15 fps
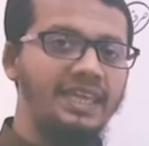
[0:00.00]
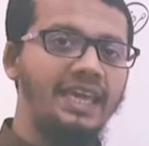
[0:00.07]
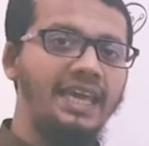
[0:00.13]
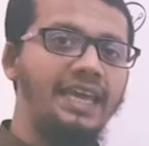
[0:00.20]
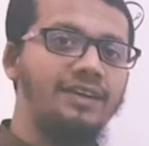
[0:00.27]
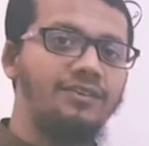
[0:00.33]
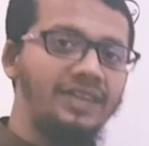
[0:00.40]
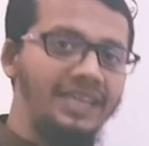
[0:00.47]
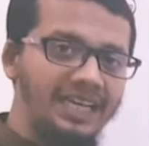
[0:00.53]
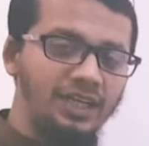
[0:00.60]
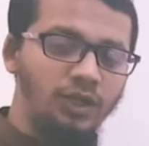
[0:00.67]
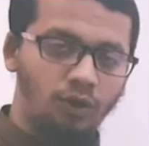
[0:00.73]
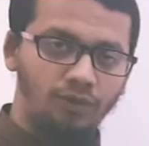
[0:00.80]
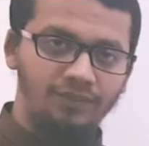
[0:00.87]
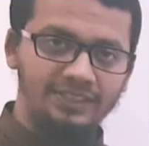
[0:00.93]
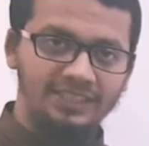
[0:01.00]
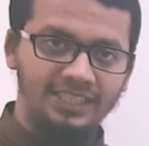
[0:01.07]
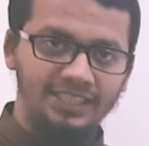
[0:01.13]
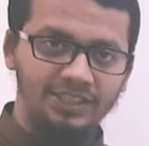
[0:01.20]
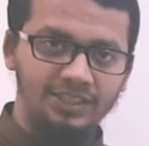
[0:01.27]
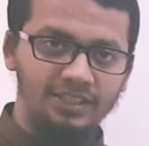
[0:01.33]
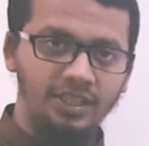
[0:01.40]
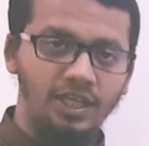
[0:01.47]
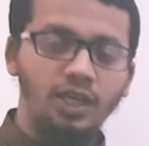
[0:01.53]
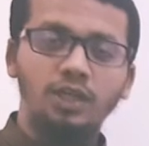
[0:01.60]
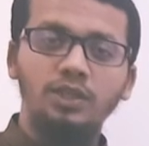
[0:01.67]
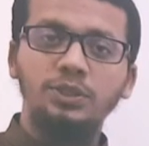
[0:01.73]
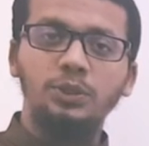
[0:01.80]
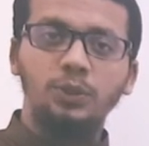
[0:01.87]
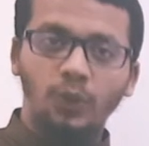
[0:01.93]
In real conversation,
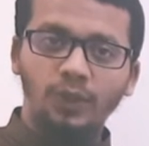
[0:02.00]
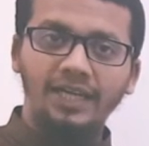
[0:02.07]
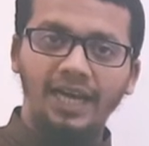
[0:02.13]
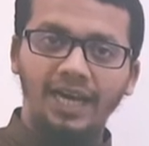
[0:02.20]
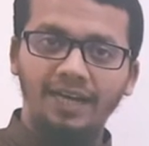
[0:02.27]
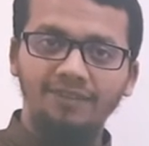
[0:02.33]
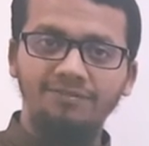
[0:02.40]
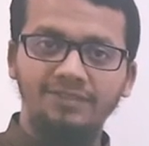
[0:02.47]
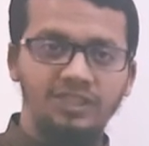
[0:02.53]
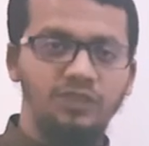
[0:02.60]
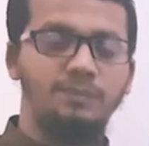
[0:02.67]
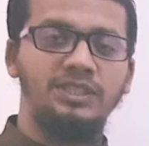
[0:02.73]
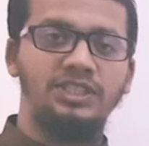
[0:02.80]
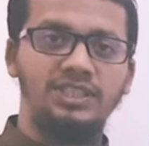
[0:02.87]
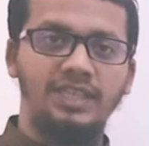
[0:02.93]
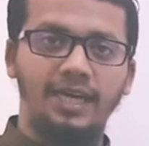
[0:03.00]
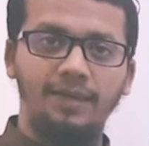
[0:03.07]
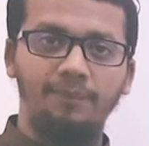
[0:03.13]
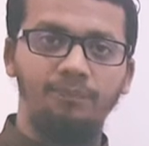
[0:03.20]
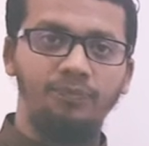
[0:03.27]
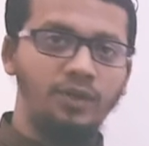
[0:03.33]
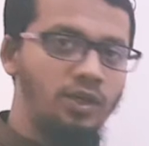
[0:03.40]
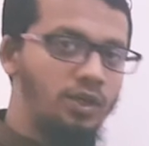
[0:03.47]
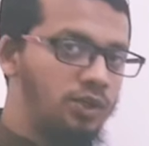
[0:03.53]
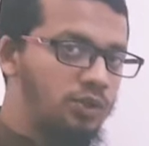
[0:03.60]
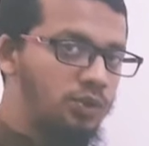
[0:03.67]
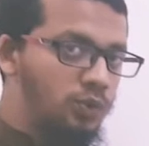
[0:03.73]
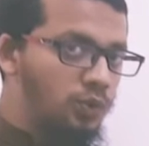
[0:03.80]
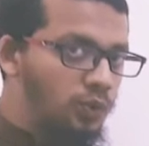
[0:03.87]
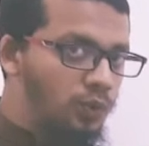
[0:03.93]
you don't have this much time
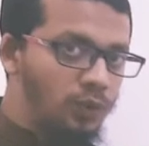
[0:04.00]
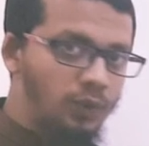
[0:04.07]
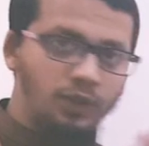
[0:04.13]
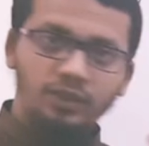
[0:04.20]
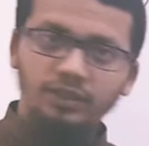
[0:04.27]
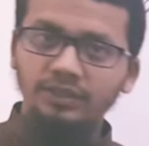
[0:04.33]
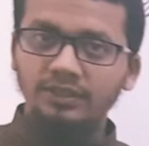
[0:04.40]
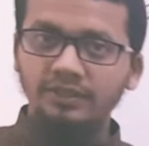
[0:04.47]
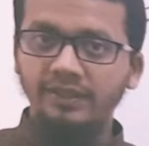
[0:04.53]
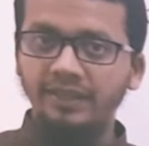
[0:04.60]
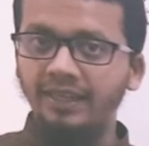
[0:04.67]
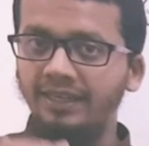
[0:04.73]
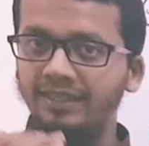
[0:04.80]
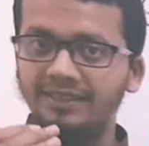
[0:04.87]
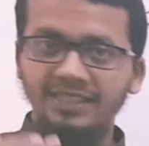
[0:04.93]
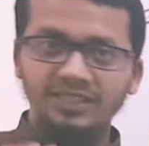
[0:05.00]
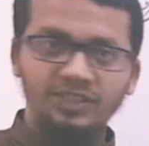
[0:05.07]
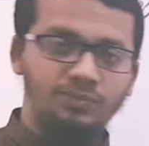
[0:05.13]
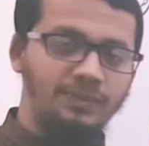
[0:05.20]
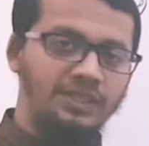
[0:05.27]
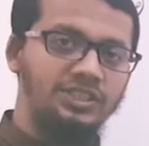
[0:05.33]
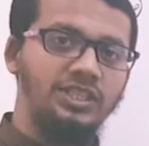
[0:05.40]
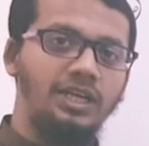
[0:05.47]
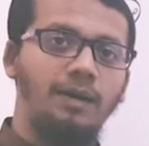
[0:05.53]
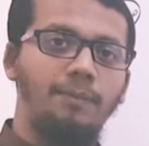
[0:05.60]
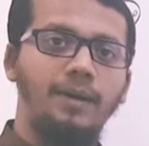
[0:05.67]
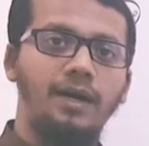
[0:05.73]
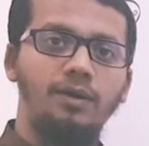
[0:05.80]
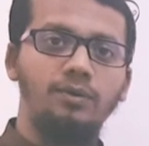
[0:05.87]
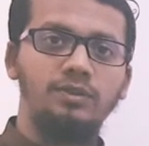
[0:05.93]
to think this much
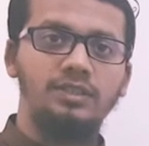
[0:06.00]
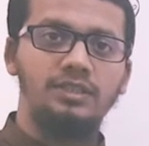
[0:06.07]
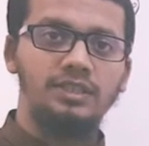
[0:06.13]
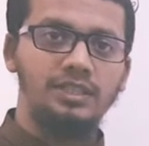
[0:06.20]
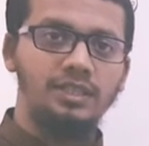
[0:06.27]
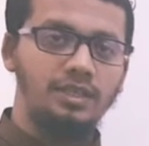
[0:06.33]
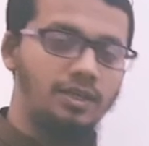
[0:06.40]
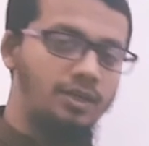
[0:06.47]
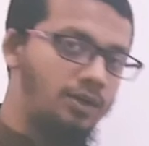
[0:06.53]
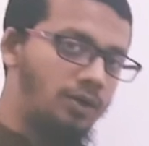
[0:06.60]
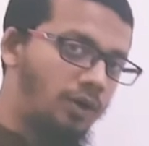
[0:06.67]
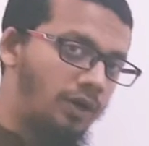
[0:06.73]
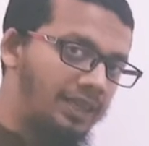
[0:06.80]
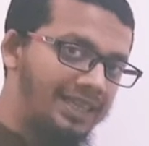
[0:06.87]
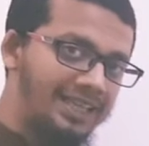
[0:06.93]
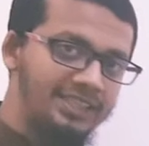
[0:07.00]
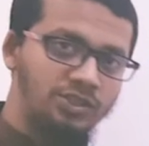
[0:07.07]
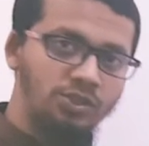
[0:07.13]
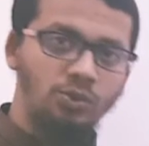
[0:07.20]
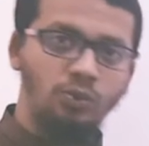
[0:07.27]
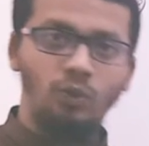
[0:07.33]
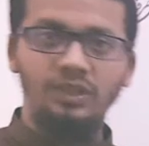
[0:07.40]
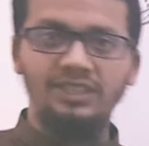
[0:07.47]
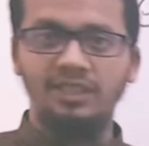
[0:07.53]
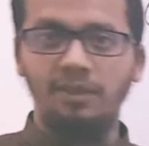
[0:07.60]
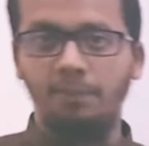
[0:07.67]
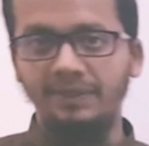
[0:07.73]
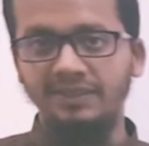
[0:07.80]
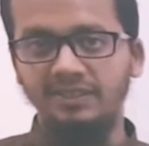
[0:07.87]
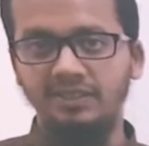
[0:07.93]
about all these rules
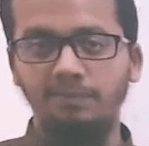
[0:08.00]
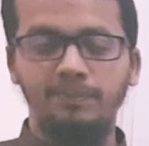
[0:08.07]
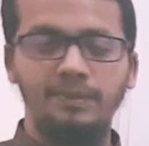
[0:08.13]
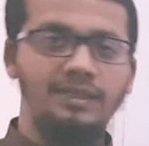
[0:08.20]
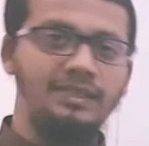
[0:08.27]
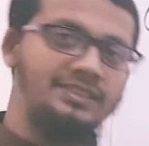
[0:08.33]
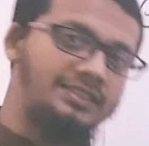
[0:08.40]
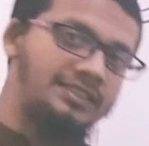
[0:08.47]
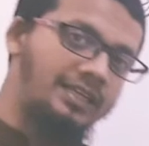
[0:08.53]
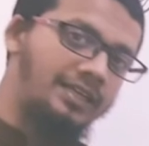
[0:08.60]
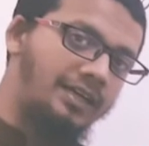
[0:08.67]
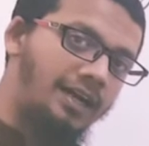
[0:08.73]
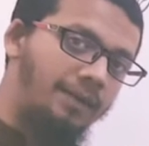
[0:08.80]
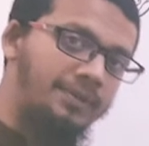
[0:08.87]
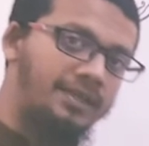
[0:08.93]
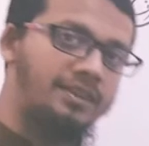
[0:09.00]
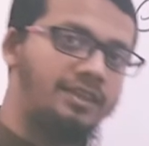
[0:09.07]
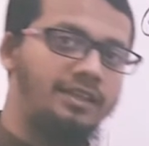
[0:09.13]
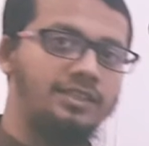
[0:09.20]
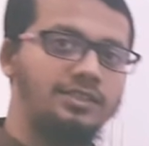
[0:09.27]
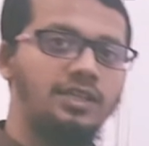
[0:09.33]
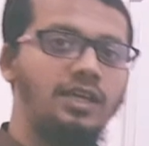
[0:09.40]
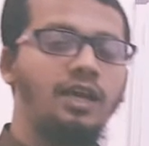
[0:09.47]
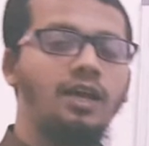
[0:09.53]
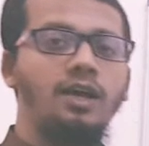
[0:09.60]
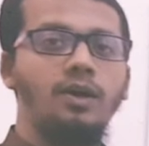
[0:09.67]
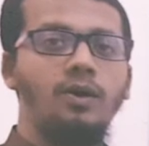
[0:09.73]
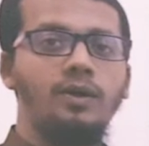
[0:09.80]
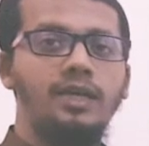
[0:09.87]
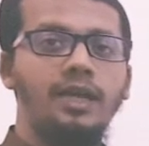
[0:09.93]
and principles and the grammar things.
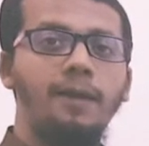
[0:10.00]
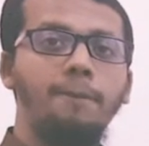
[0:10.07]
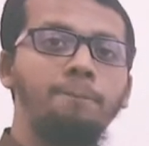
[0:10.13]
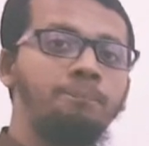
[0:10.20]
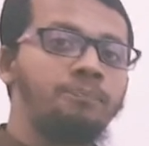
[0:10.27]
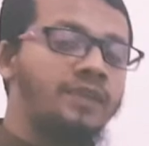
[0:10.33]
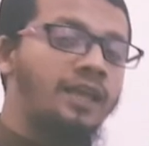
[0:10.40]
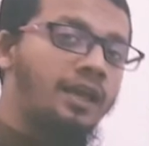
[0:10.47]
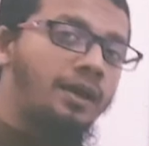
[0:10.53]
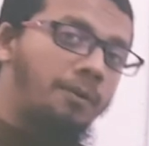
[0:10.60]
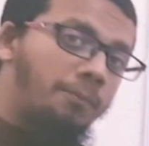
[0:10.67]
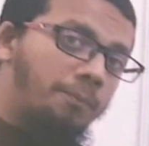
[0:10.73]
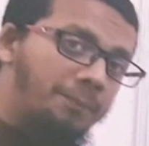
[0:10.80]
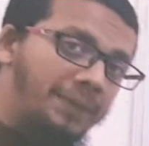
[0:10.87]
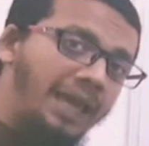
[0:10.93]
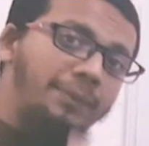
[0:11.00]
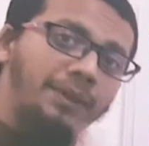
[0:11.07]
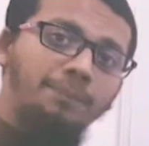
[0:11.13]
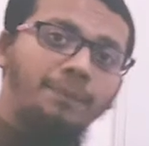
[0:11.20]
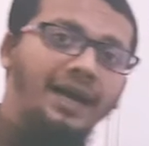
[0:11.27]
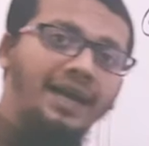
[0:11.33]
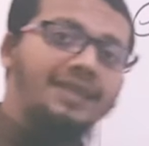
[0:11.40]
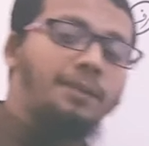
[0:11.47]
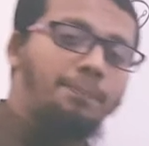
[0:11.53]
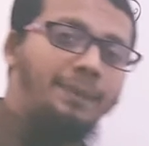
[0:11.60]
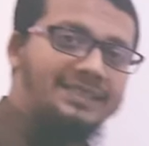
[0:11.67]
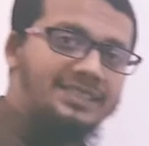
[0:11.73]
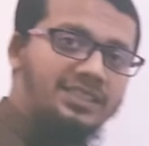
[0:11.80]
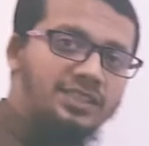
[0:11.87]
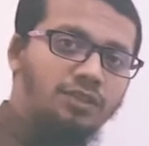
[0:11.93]
Okay, maybe by the
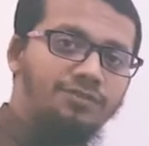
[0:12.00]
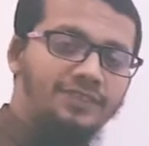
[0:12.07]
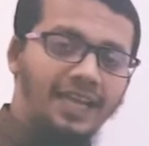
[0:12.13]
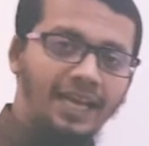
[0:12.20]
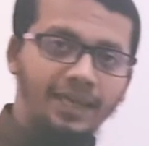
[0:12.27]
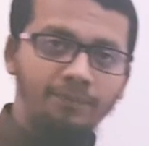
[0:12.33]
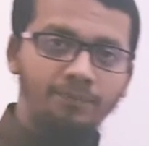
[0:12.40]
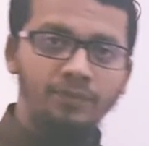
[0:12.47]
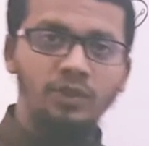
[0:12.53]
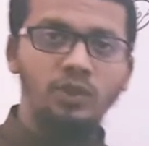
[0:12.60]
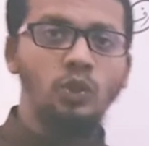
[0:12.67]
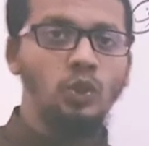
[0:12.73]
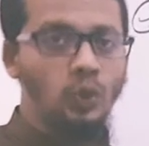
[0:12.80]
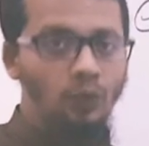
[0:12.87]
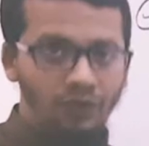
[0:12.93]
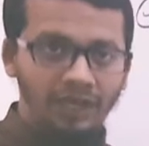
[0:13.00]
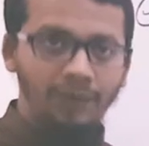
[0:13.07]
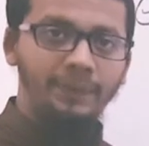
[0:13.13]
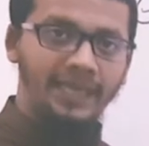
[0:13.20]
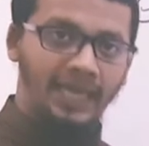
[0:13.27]
passage of time you will be